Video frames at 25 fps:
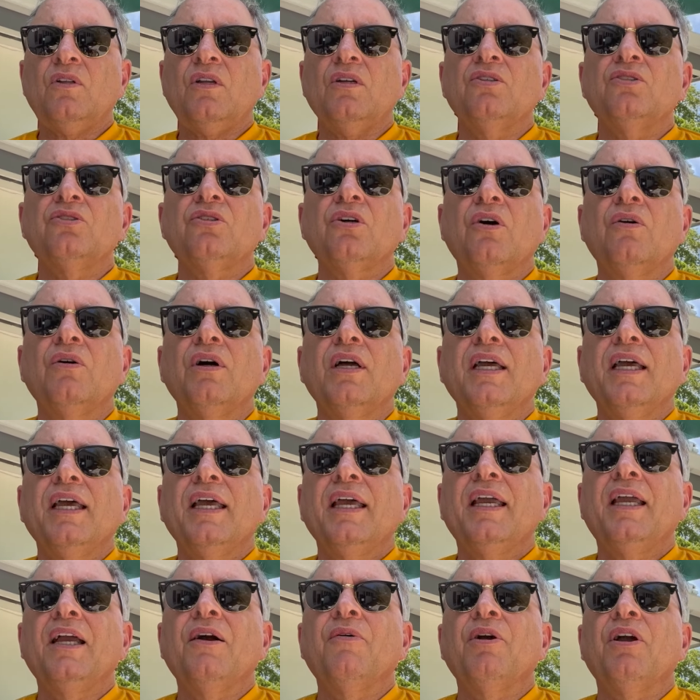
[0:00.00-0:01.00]
So
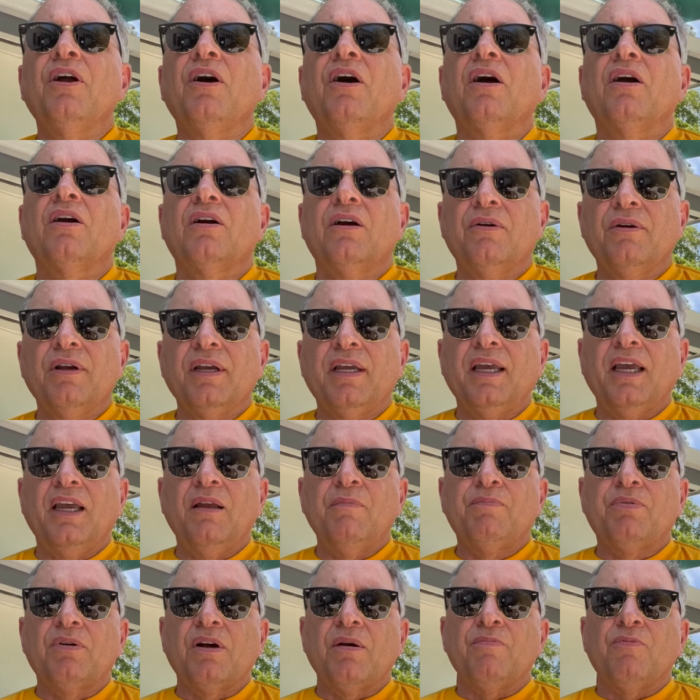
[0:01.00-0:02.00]
here we are, Hurricane
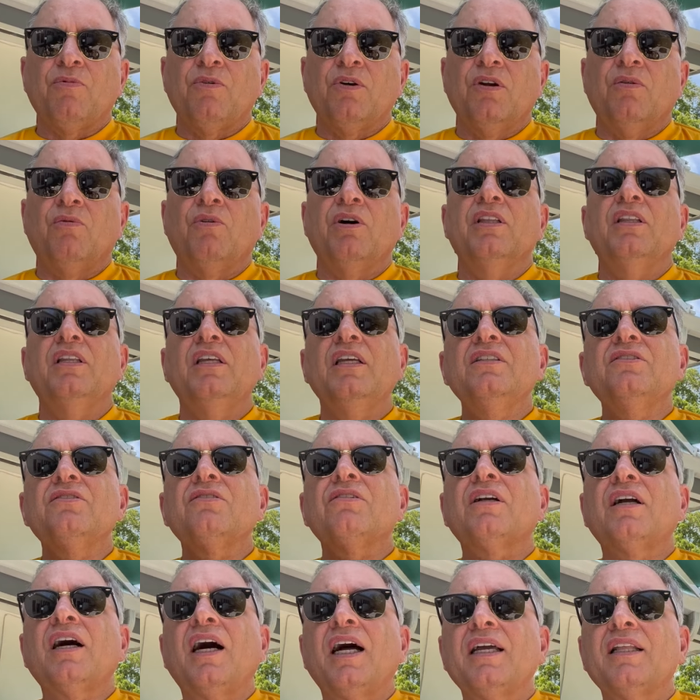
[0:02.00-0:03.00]
Prep 101. These are
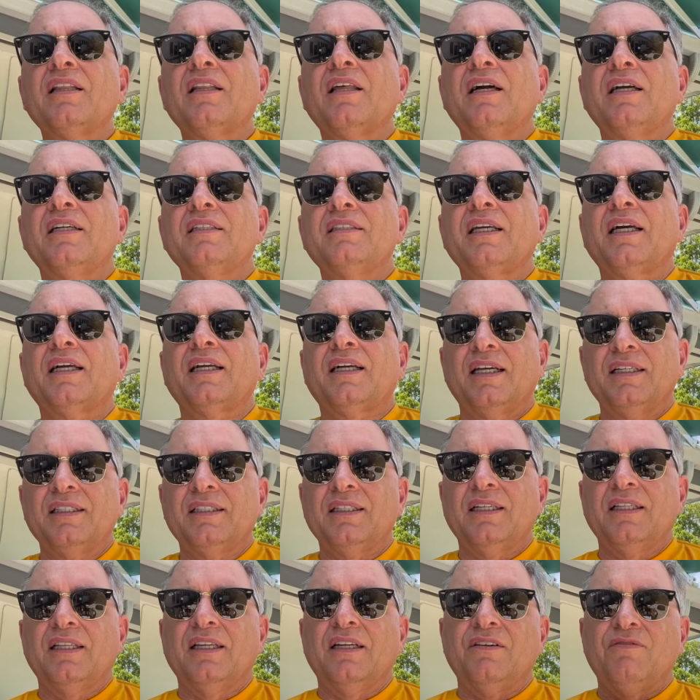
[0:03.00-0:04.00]
guidelines, like I
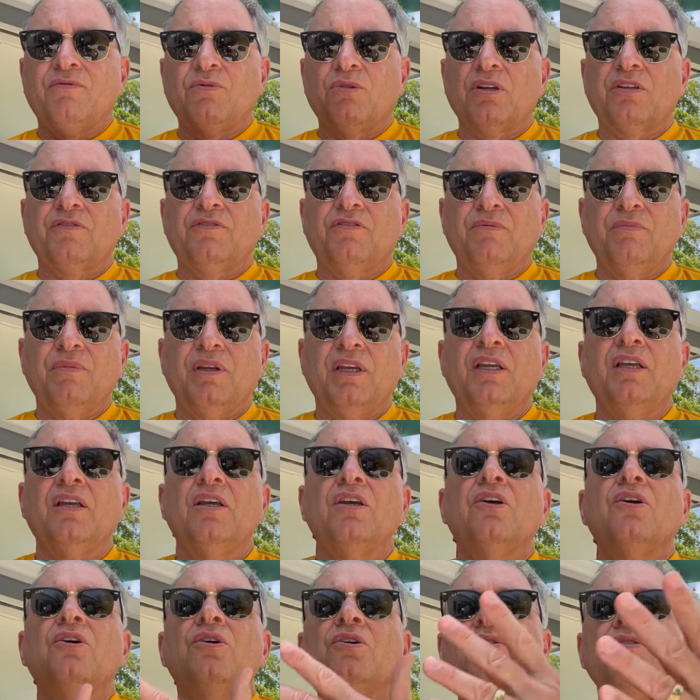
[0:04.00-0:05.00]
said, that have worked for me.
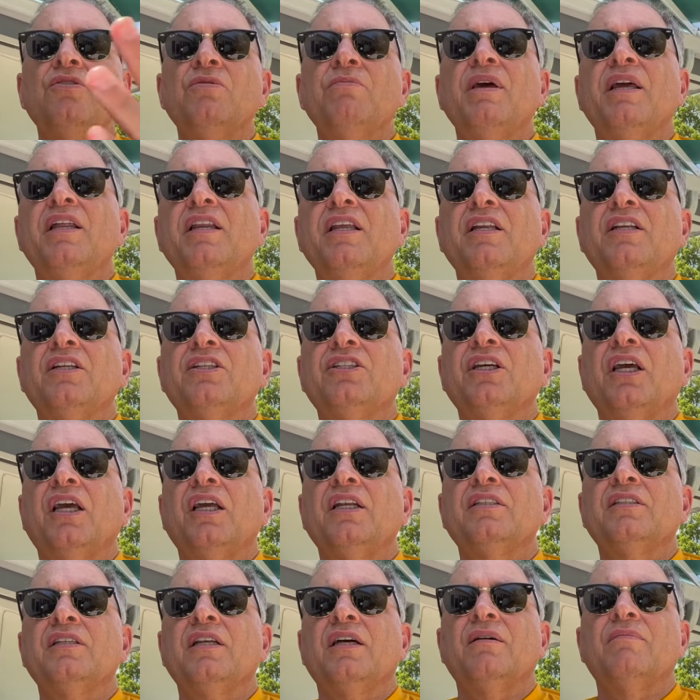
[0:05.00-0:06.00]
You may need to
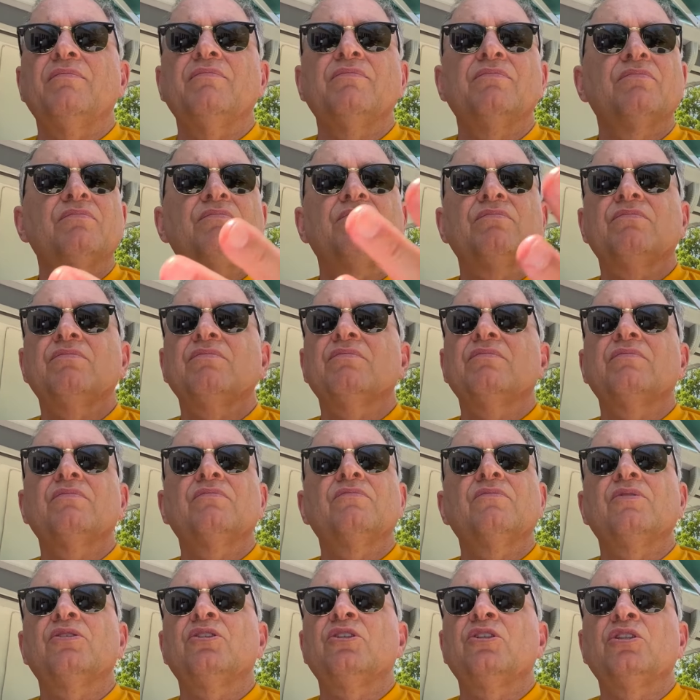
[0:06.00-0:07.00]
change them,
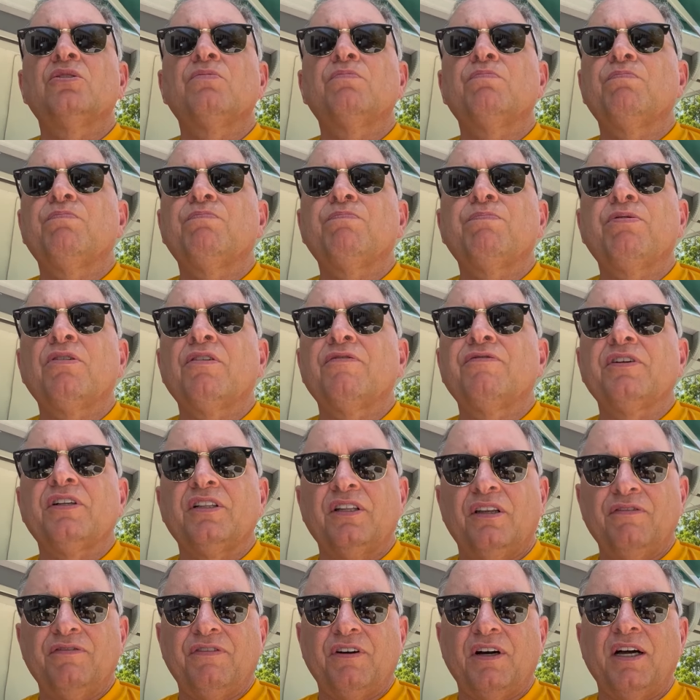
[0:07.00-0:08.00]
which is
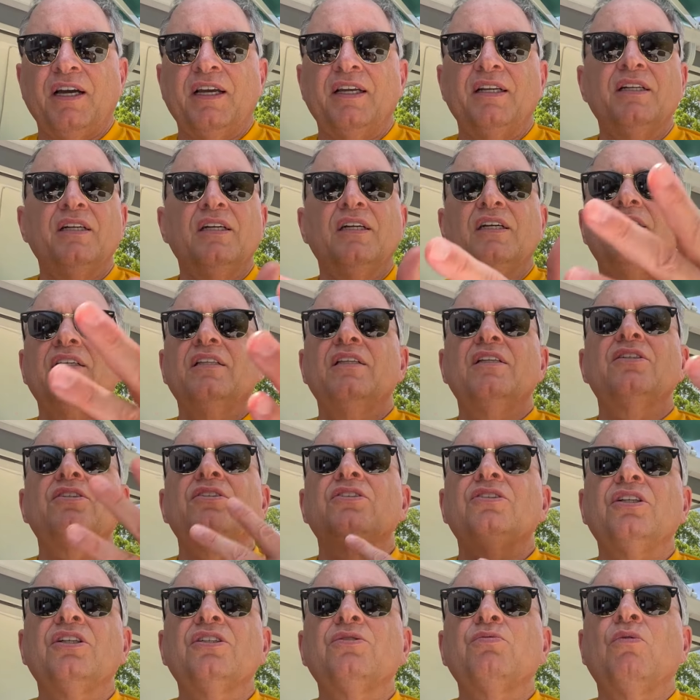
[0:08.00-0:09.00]
perfectly fine. This is
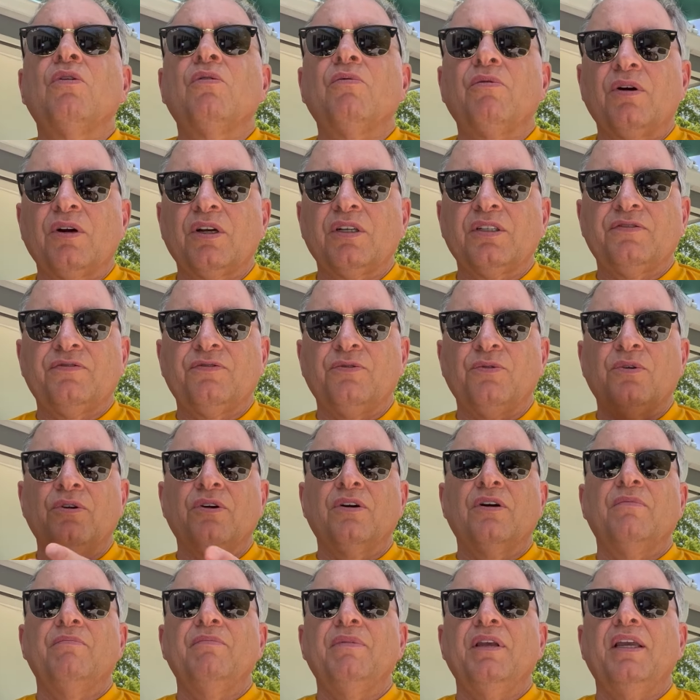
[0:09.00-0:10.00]
just what works
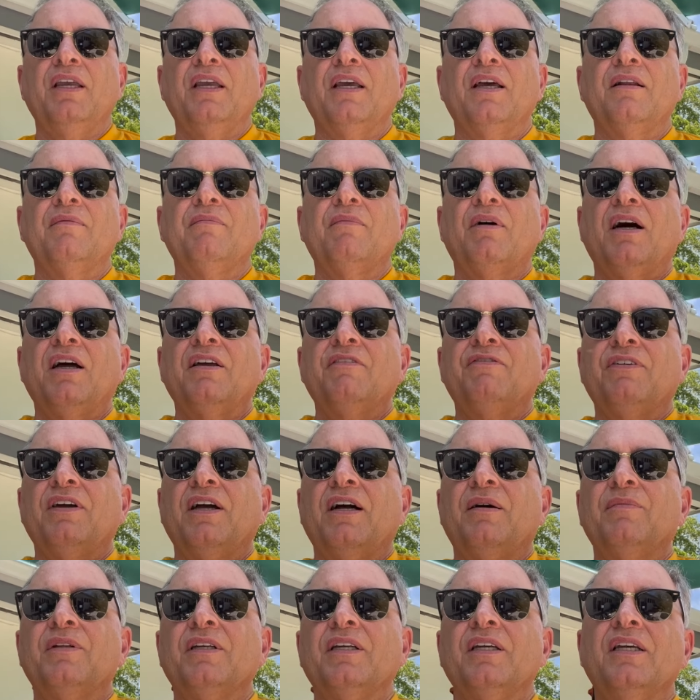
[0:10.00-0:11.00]
for me and my
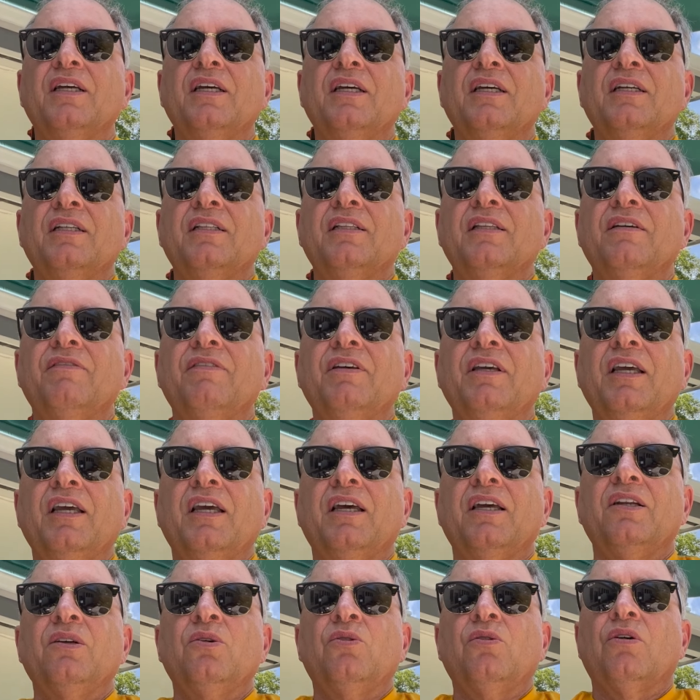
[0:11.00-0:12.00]
family living
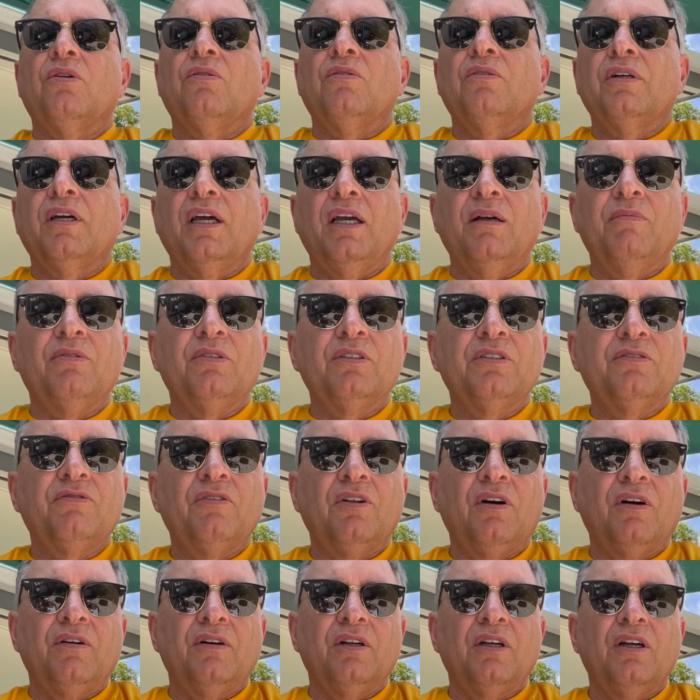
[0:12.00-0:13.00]
in Coral Gables,
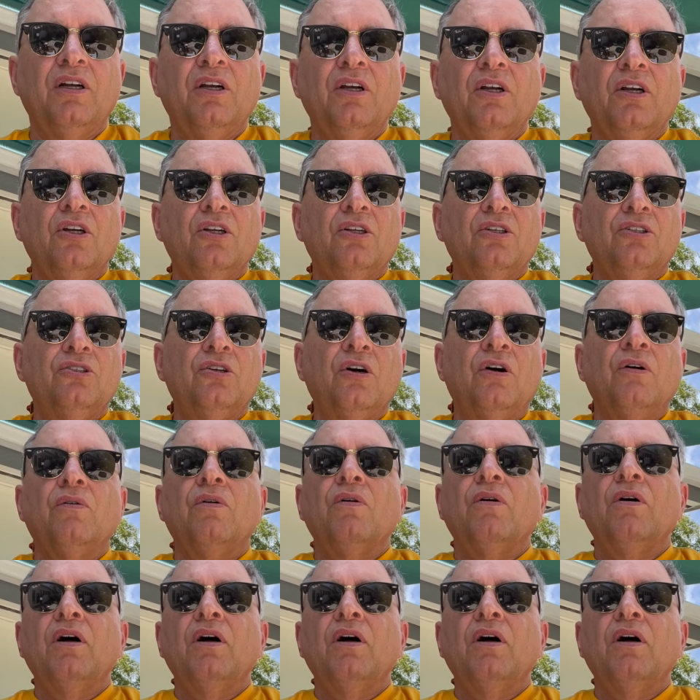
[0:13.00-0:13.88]
Florida. So